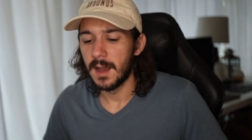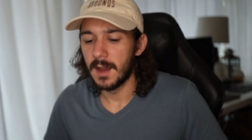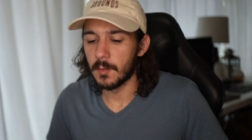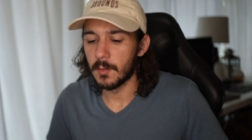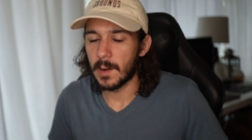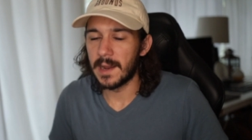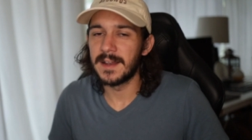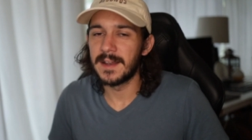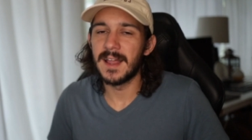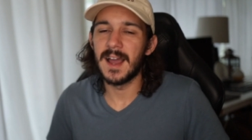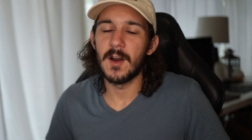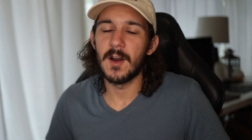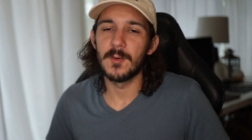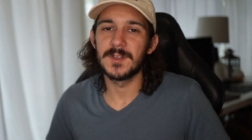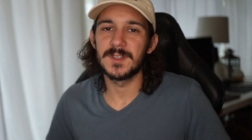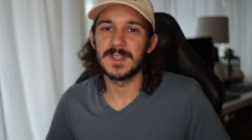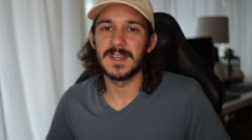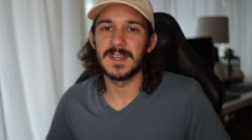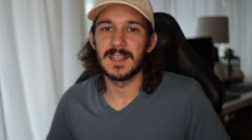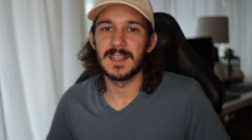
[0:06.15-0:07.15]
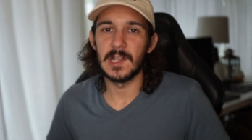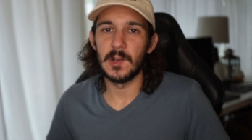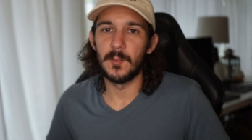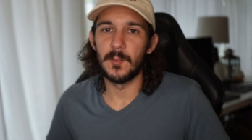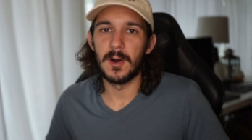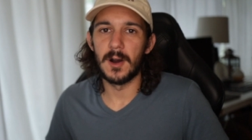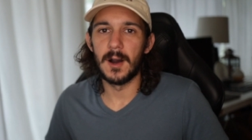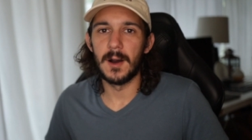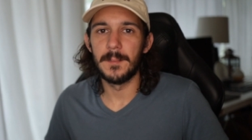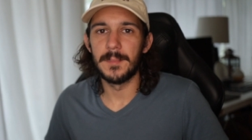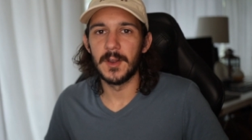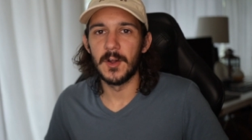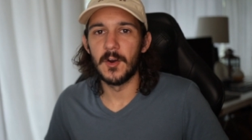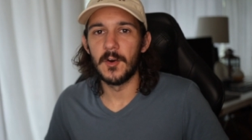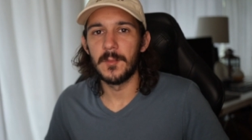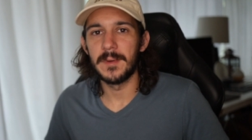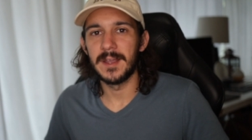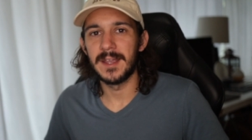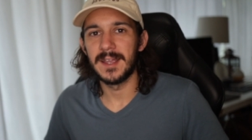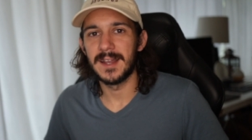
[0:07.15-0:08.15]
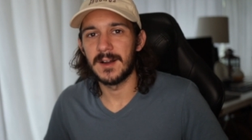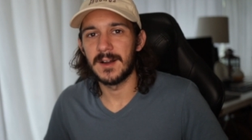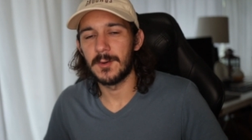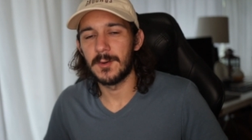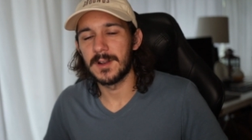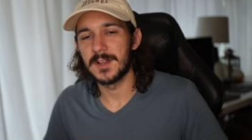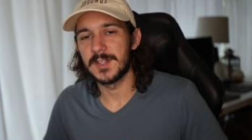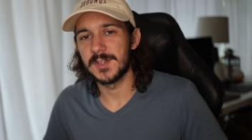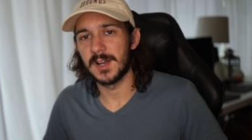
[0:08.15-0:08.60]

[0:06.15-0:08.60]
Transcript: Right now we're seeing a little pump in OMI and I want to